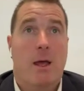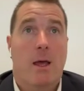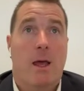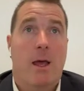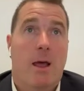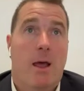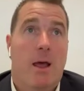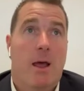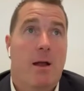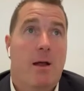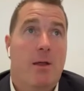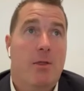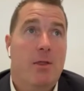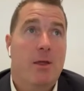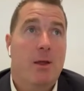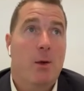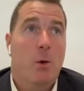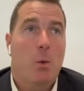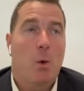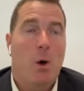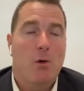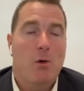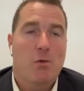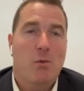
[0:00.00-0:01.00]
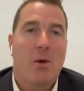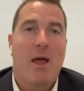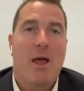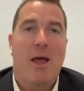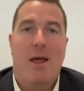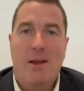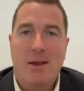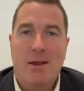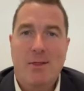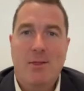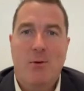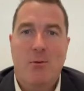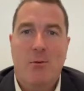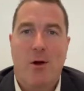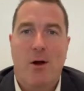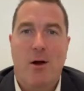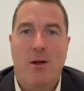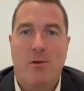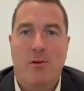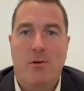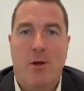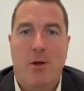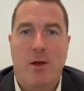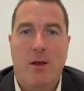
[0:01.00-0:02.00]
And I think whilst we're heading the right
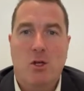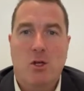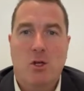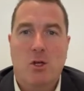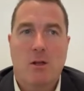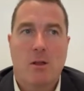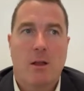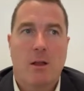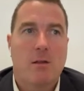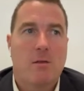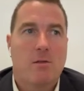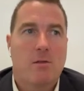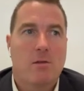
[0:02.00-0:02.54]
direction, that's